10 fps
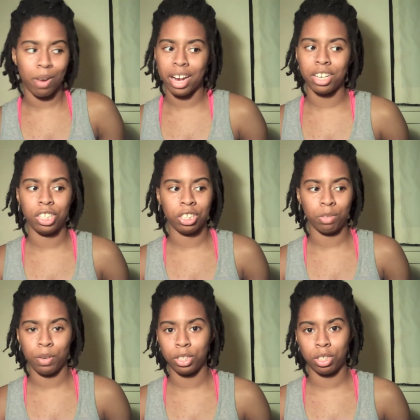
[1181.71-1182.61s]
why is she
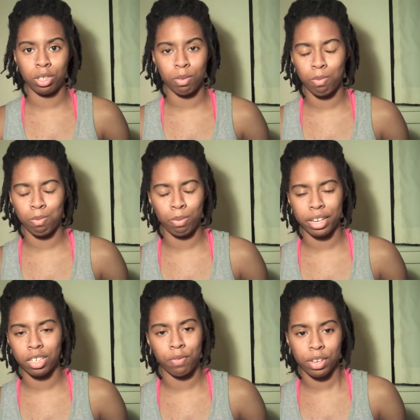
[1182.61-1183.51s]
just willing to
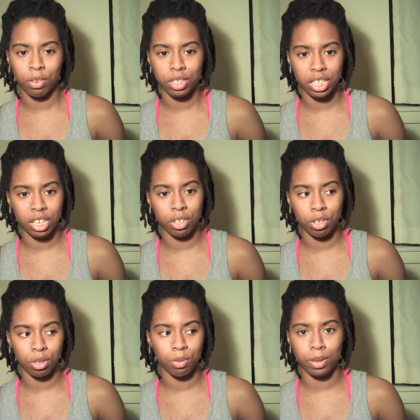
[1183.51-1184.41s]
pledge fealty
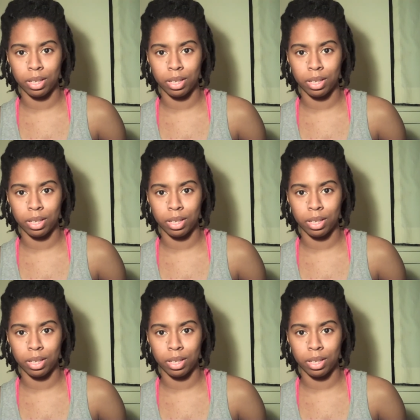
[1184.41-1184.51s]
to